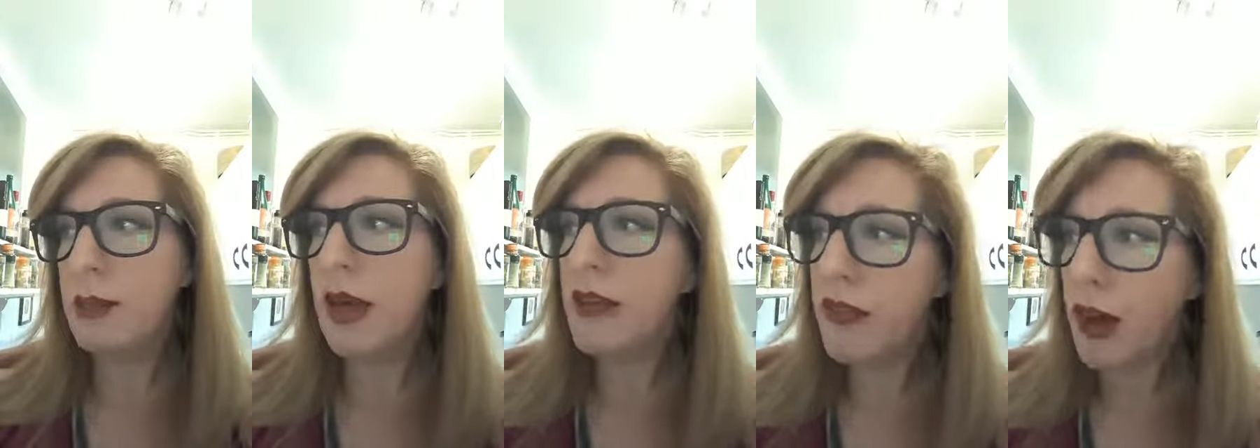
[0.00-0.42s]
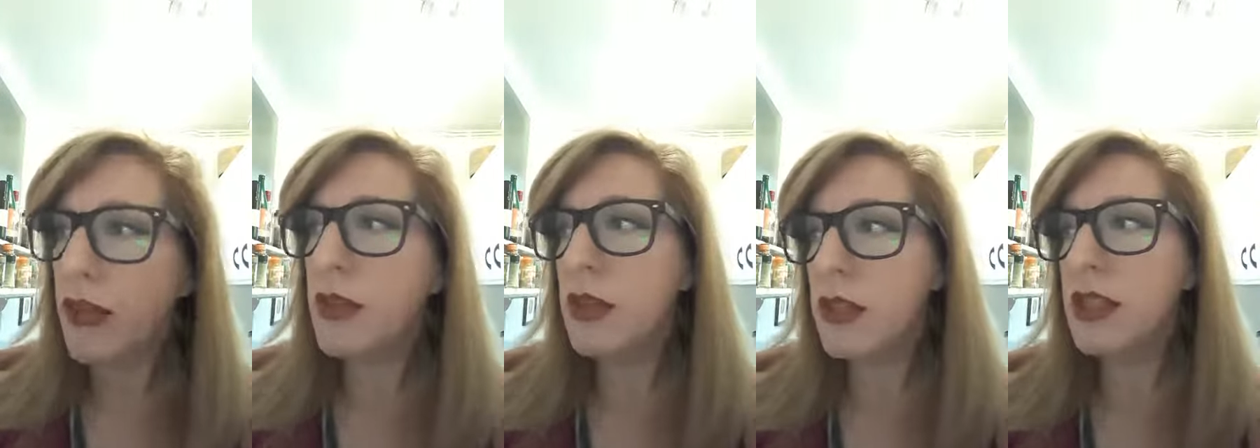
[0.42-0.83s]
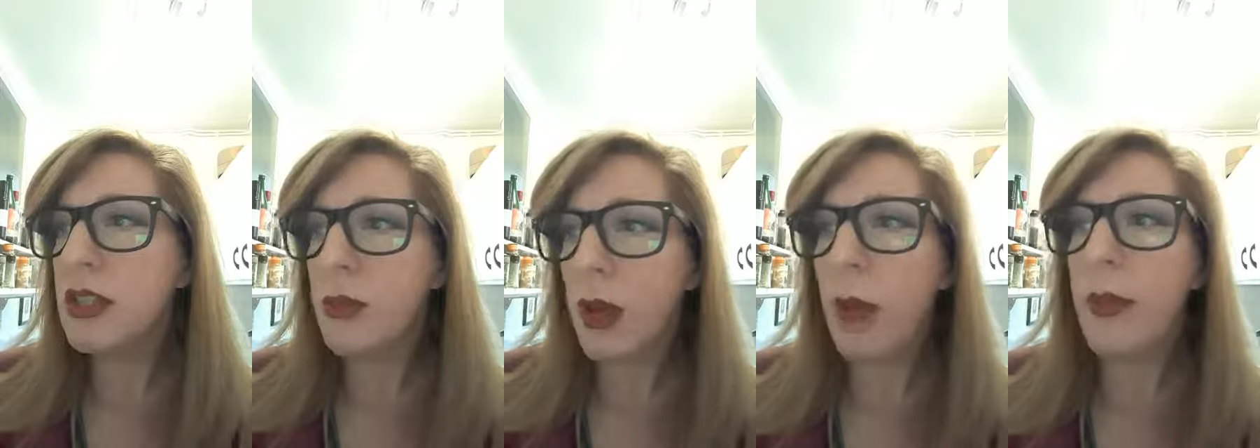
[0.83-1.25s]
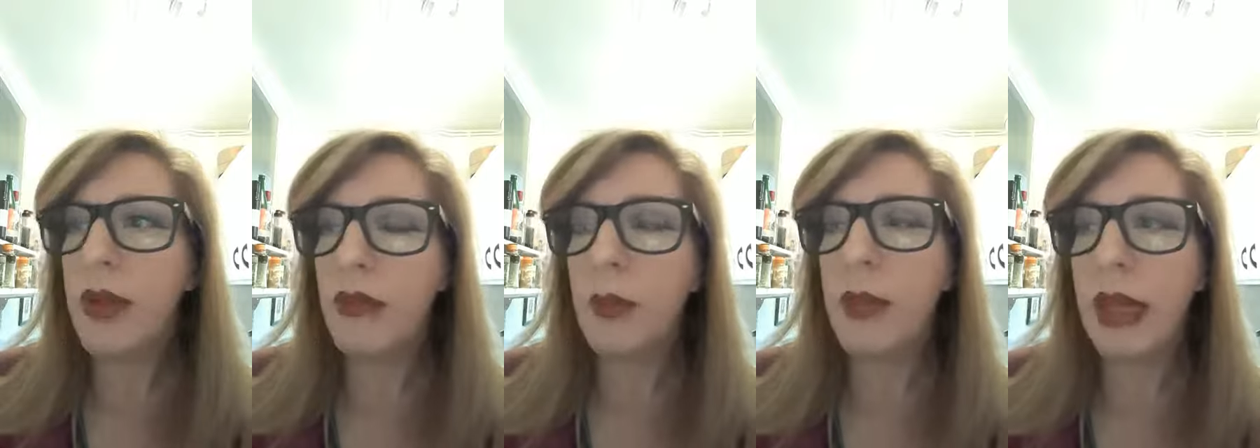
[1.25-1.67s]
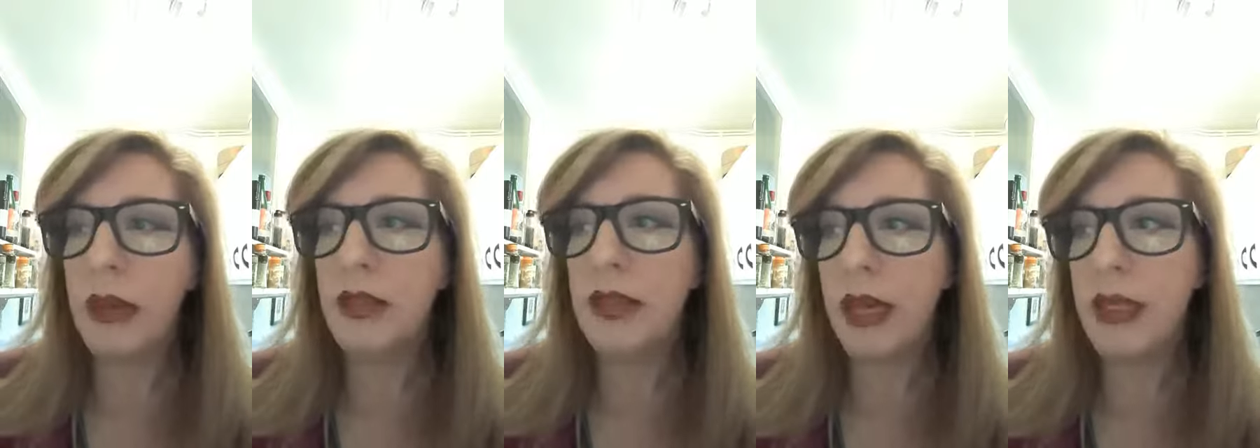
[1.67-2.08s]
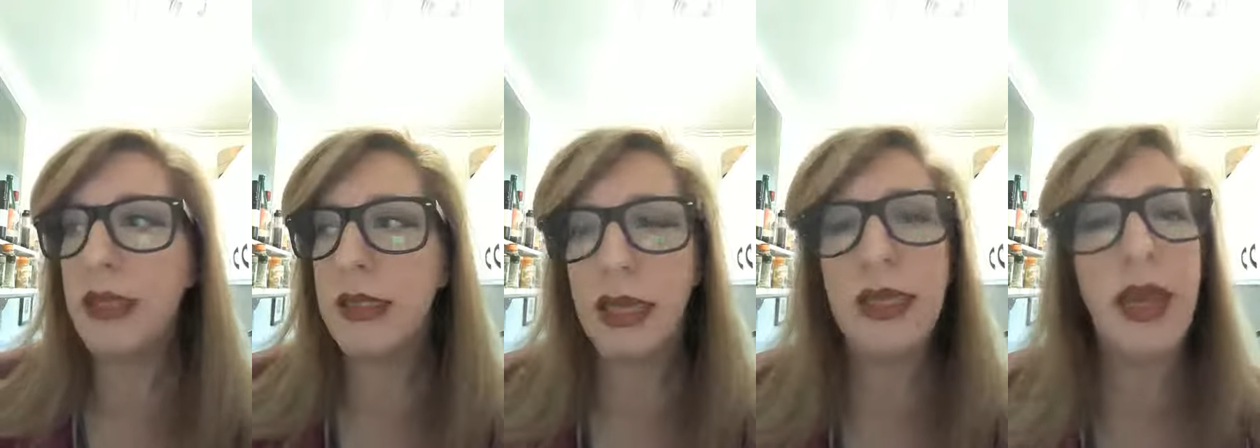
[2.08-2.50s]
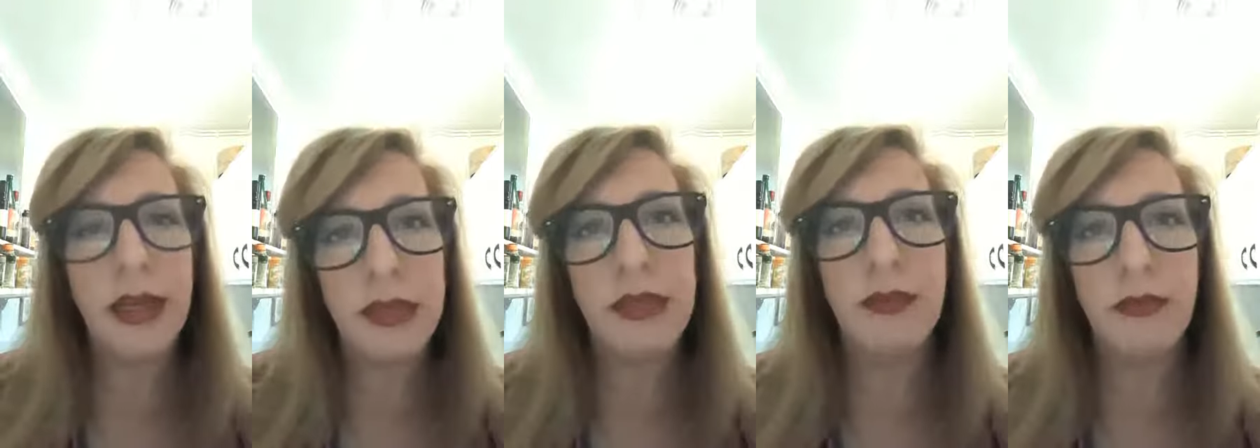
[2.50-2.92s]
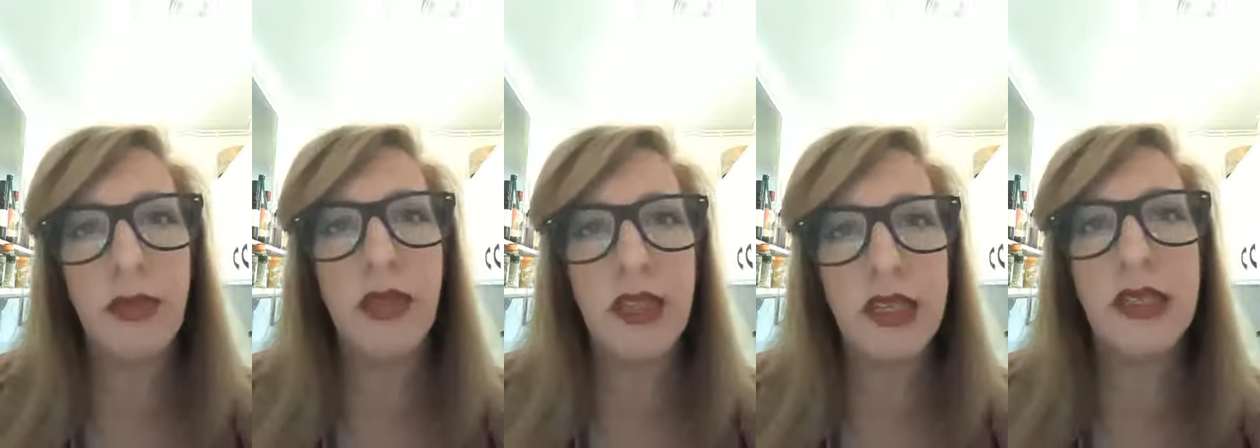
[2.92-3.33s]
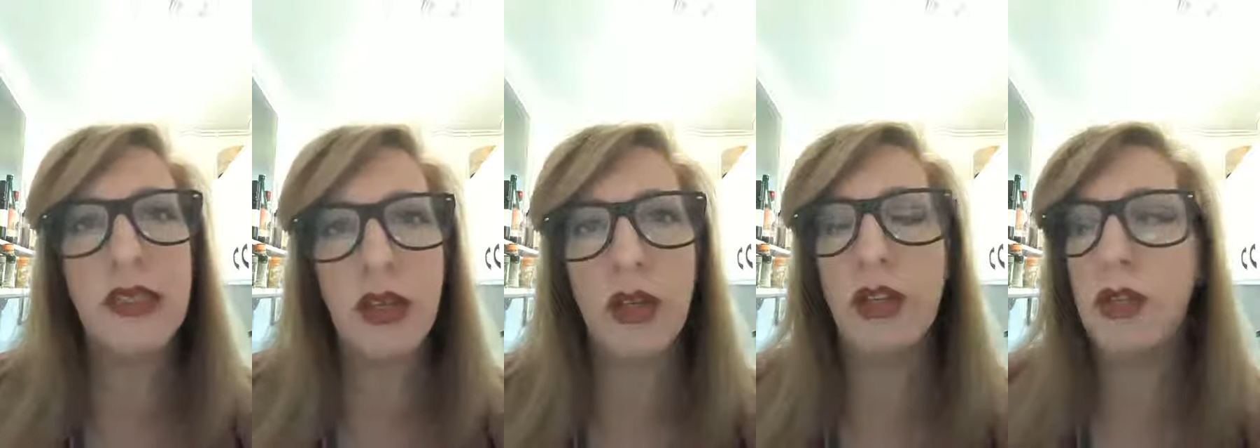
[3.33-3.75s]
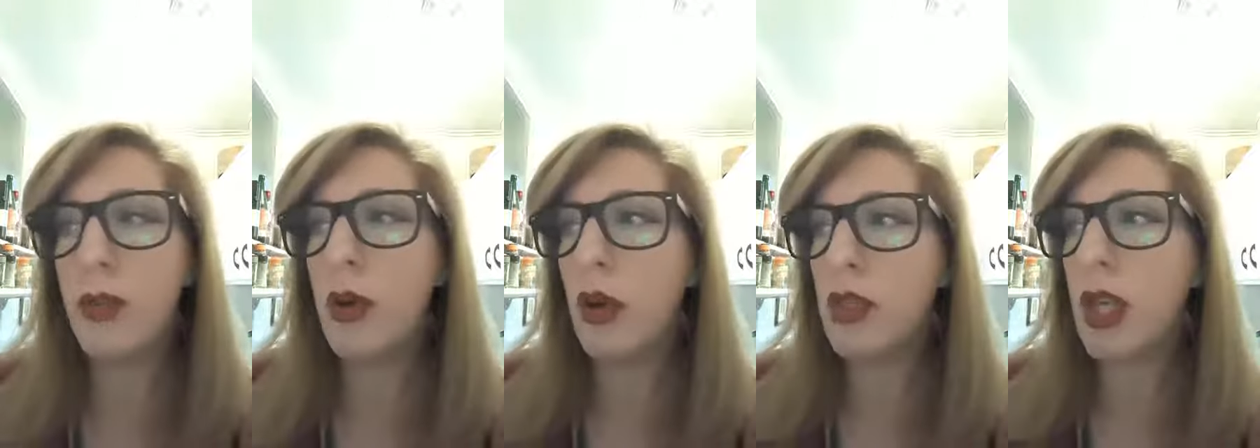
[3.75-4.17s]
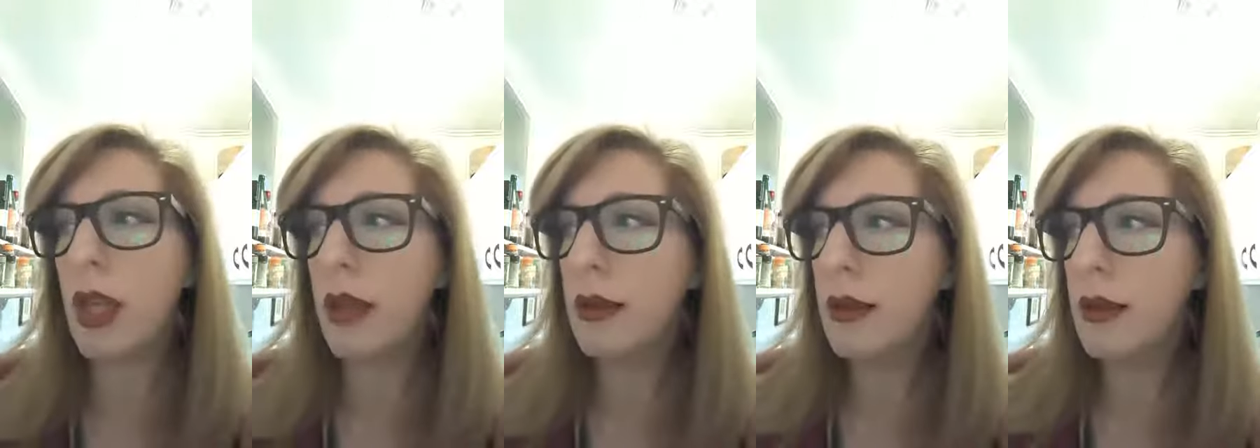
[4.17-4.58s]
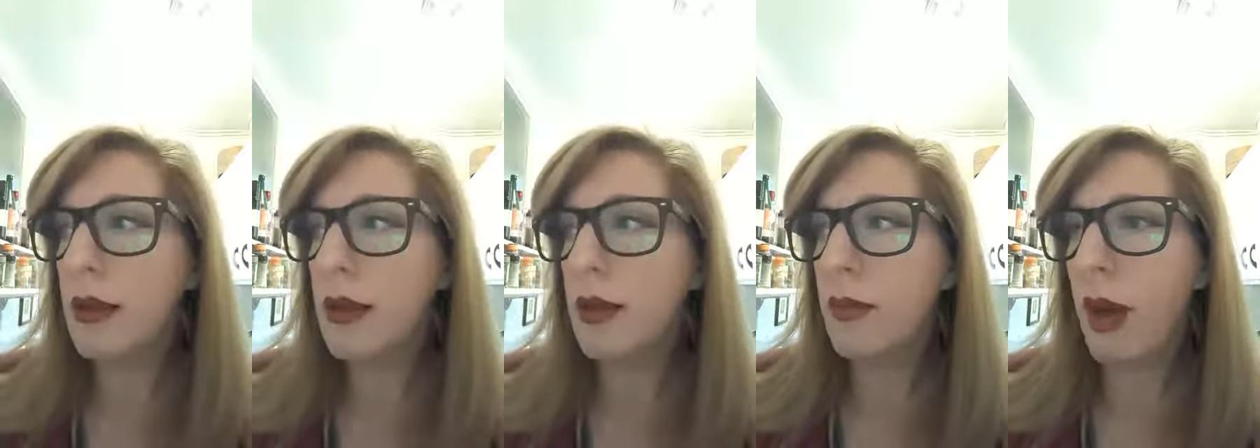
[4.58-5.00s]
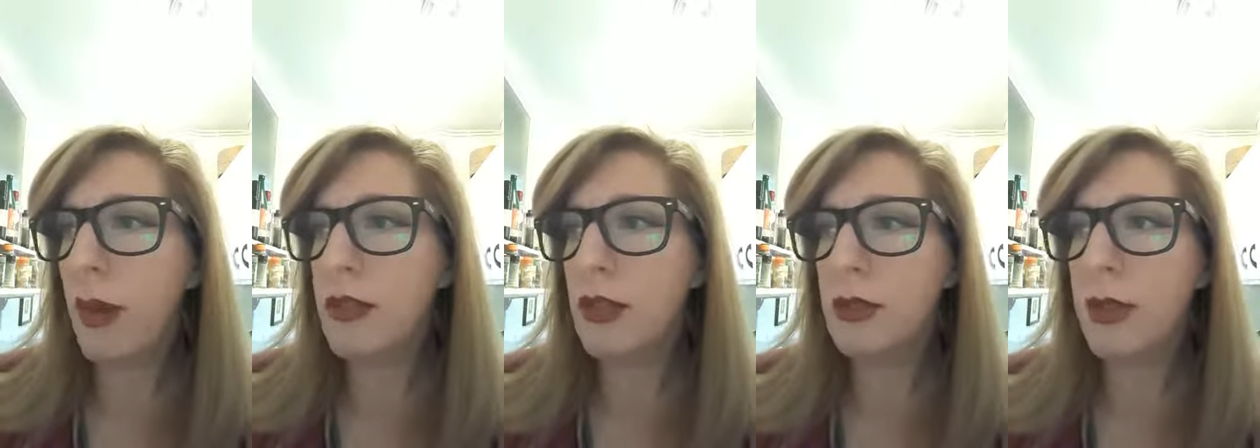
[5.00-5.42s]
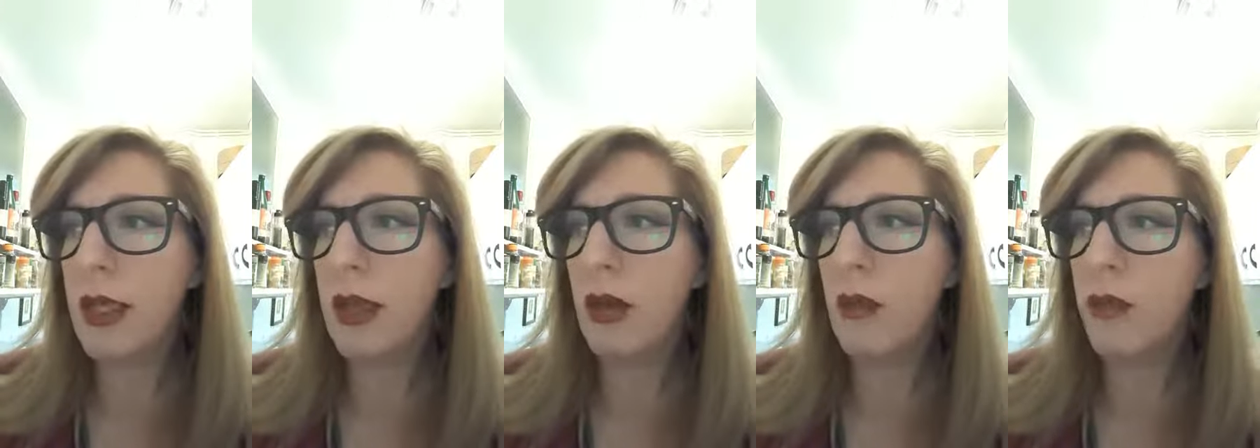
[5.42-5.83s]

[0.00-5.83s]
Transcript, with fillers: My father looked at the property from the outside and said, Yes, this is a good boulangerie, Bob told me.